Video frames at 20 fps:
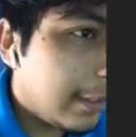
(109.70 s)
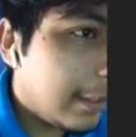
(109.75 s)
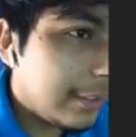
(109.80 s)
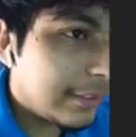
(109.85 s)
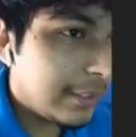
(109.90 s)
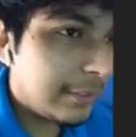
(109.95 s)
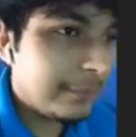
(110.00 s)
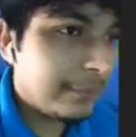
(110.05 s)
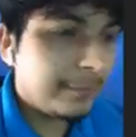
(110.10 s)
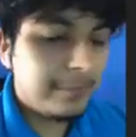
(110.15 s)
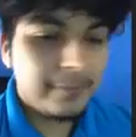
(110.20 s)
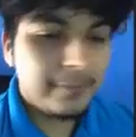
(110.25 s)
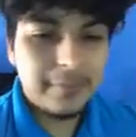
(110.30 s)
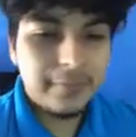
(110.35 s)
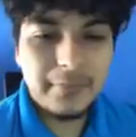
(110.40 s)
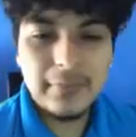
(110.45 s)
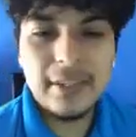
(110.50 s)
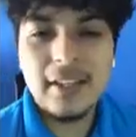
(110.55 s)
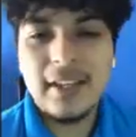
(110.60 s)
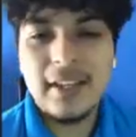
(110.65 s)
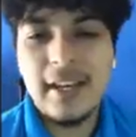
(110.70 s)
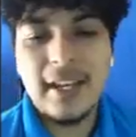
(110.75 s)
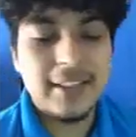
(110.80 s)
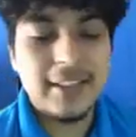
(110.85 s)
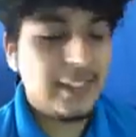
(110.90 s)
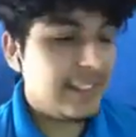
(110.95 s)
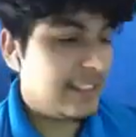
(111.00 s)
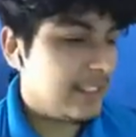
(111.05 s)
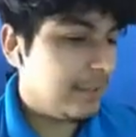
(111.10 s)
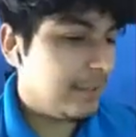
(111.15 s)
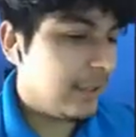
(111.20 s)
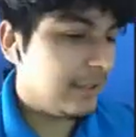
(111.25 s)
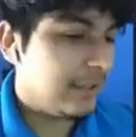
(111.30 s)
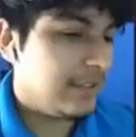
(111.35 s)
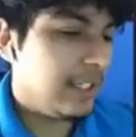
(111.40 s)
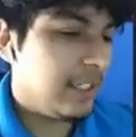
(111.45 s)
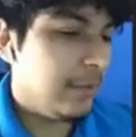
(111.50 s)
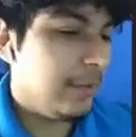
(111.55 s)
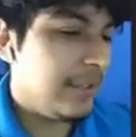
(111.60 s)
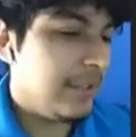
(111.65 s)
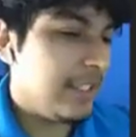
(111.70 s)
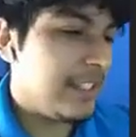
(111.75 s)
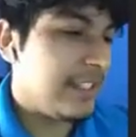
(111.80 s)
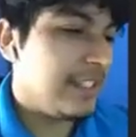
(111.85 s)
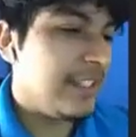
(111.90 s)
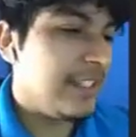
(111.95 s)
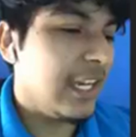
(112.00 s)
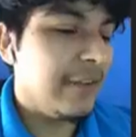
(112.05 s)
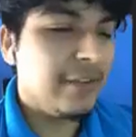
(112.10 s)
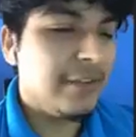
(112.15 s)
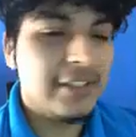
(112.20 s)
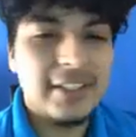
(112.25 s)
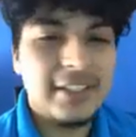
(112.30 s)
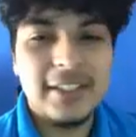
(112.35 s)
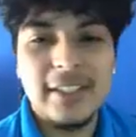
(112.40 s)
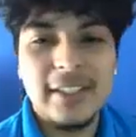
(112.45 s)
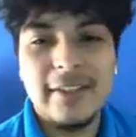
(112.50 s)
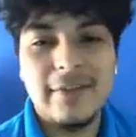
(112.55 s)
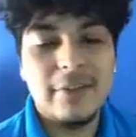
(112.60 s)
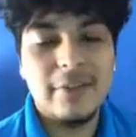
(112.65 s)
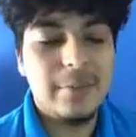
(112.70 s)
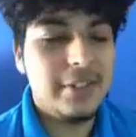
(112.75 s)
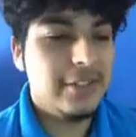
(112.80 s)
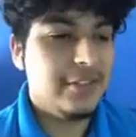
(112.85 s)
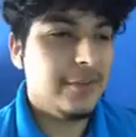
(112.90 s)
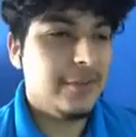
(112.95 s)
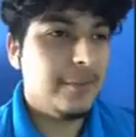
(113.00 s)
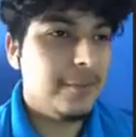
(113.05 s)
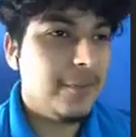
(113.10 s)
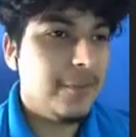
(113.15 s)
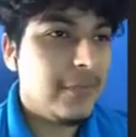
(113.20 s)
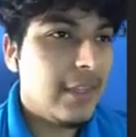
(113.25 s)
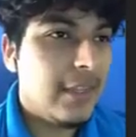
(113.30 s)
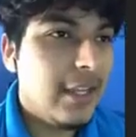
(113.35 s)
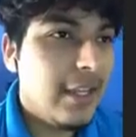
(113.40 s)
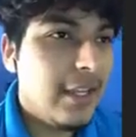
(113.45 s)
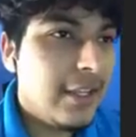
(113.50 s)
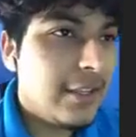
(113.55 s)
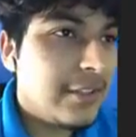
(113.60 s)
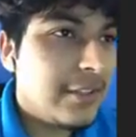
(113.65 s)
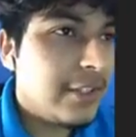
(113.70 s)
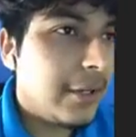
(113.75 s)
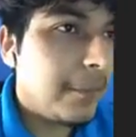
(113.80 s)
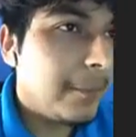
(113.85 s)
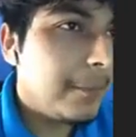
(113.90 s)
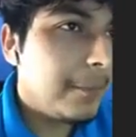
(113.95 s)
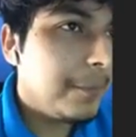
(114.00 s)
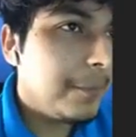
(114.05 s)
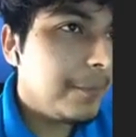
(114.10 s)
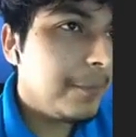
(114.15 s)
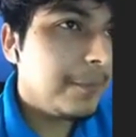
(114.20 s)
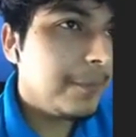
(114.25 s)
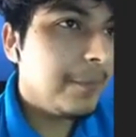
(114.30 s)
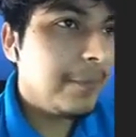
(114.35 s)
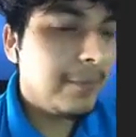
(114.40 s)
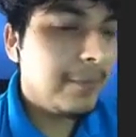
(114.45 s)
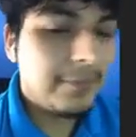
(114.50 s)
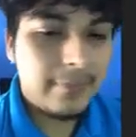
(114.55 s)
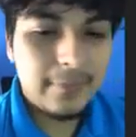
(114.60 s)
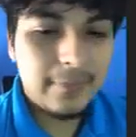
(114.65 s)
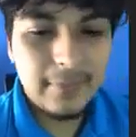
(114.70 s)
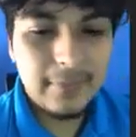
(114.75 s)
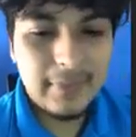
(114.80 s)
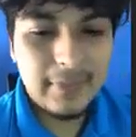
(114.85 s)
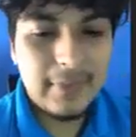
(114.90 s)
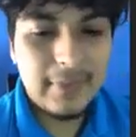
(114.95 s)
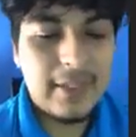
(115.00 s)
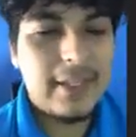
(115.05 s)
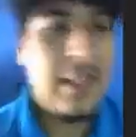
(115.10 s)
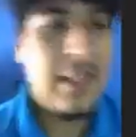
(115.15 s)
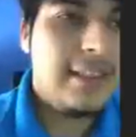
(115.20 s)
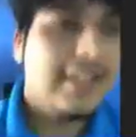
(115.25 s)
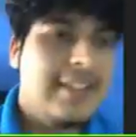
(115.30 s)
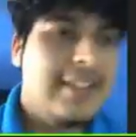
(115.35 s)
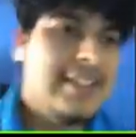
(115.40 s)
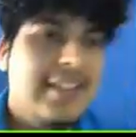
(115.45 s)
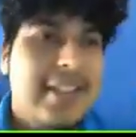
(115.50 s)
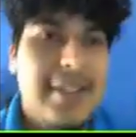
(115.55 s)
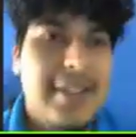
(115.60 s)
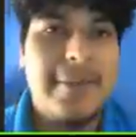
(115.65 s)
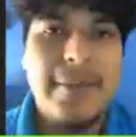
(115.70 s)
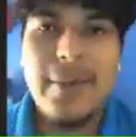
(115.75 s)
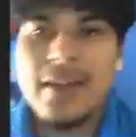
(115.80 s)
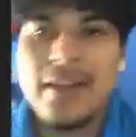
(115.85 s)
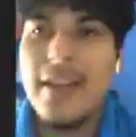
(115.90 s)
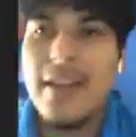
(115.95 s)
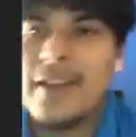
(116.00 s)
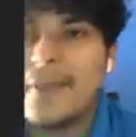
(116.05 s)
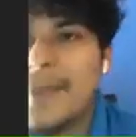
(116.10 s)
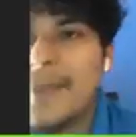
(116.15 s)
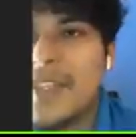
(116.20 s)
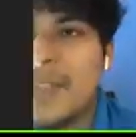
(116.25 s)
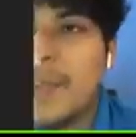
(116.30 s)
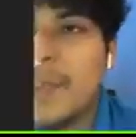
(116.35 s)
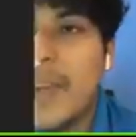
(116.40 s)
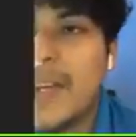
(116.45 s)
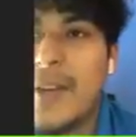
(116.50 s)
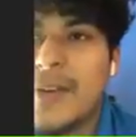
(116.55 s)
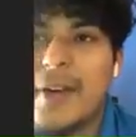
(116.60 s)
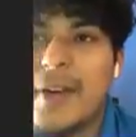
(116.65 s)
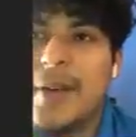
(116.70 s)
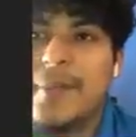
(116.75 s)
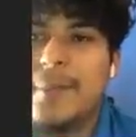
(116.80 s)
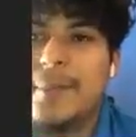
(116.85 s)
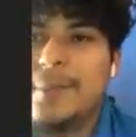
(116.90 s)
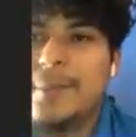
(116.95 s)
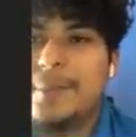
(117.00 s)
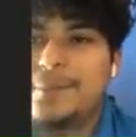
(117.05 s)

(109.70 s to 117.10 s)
So I think it's about time we could just dive into the information. So let's see, the spider crab.